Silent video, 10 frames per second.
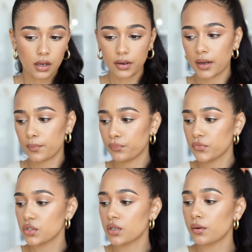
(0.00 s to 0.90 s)
Okay,
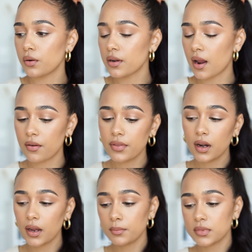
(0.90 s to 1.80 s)
so now that
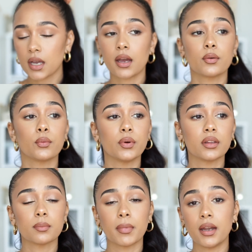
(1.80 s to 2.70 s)
I'm done
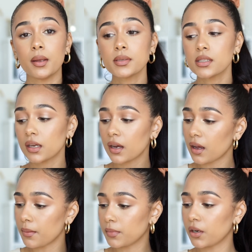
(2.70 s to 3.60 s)
with my lipstick,
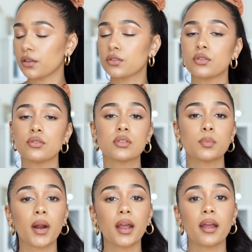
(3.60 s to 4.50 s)
I'm going to
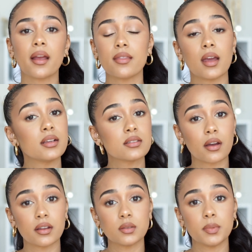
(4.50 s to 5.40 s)
spray, and that is
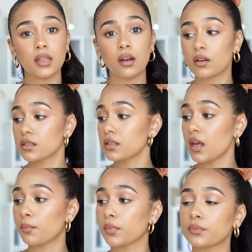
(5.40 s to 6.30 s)
going to be the last
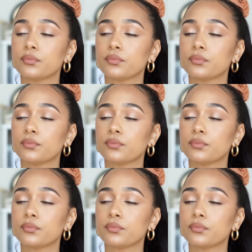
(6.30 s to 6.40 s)
step.